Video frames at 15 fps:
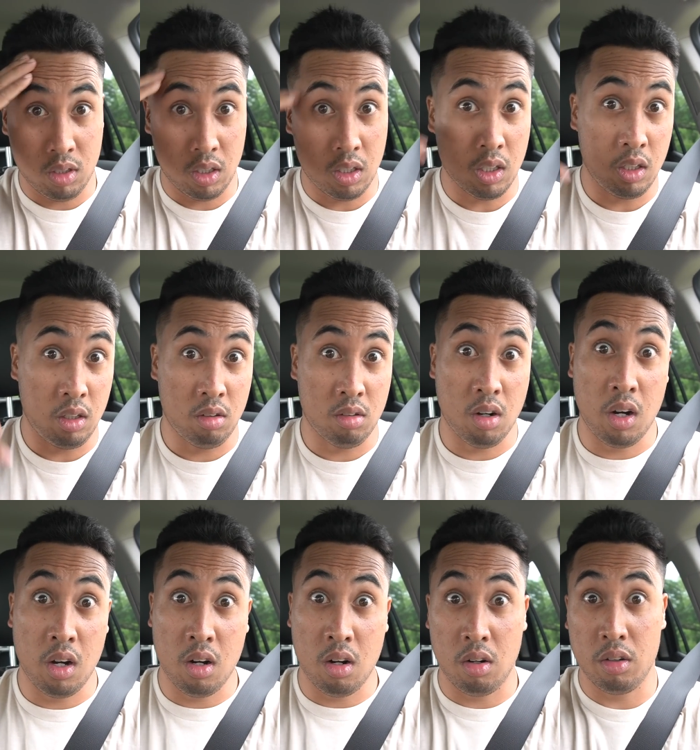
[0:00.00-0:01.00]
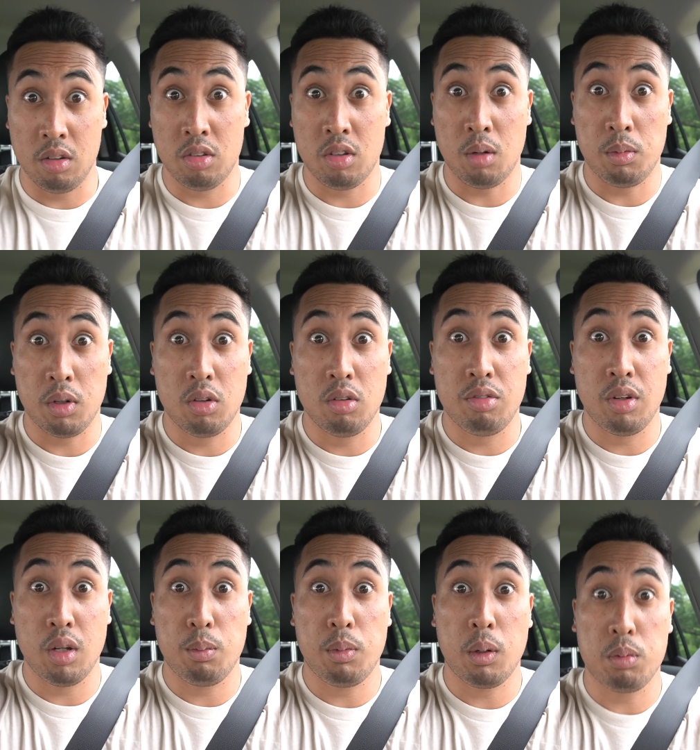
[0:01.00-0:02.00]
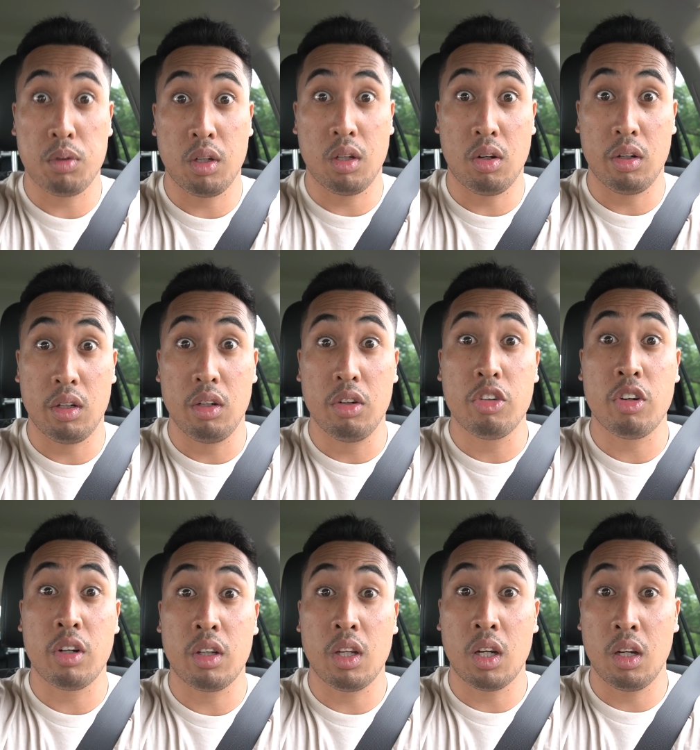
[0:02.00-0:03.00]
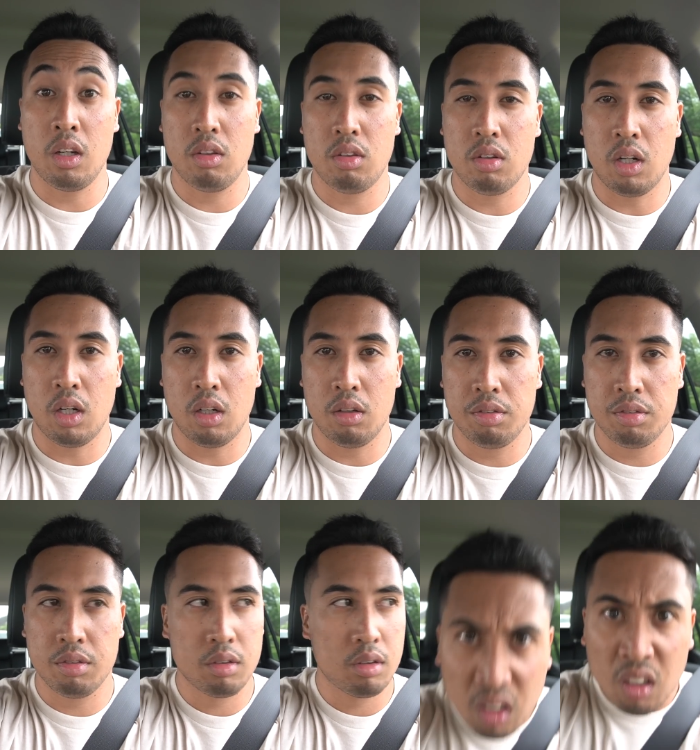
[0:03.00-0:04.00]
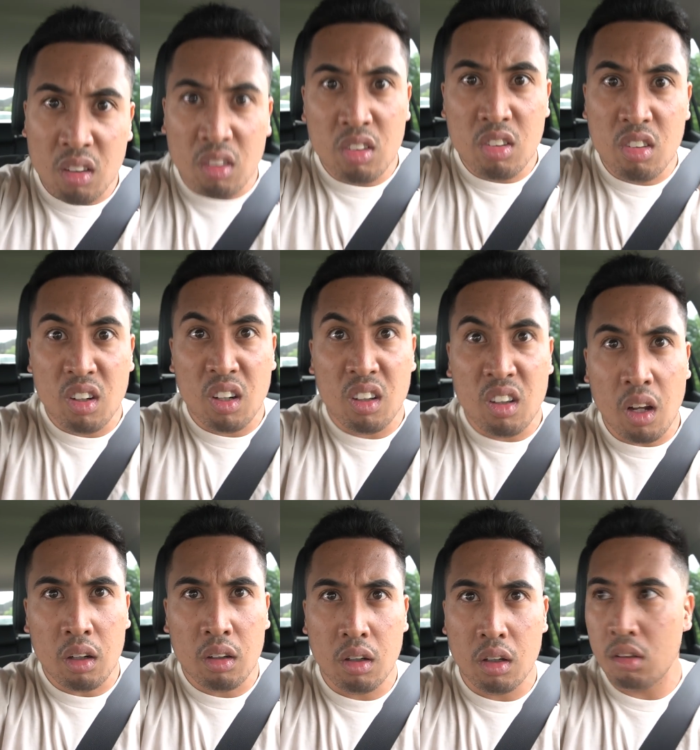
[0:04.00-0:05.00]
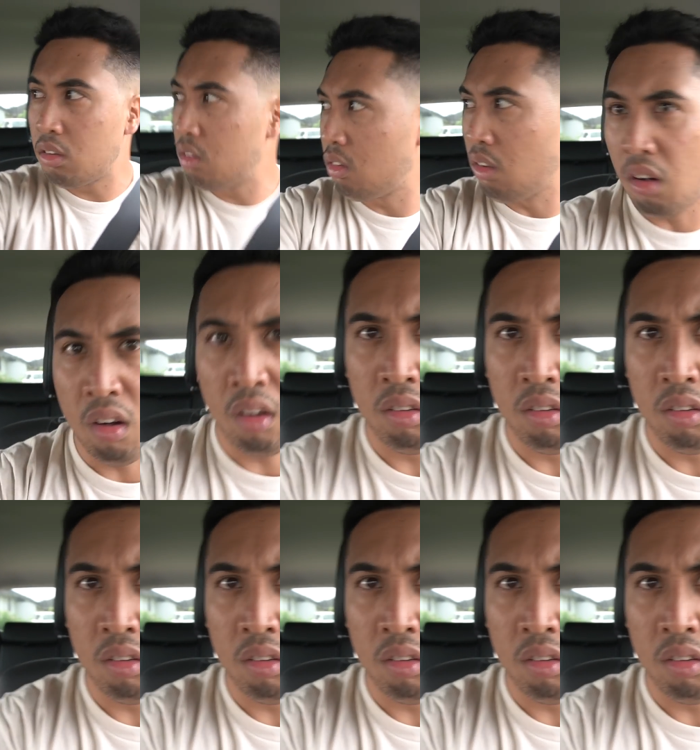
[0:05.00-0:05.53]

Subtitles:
I tell you right now, his stomach will flip upside down. He don't drink that kind of stuff. He don't drink that kind of stuff.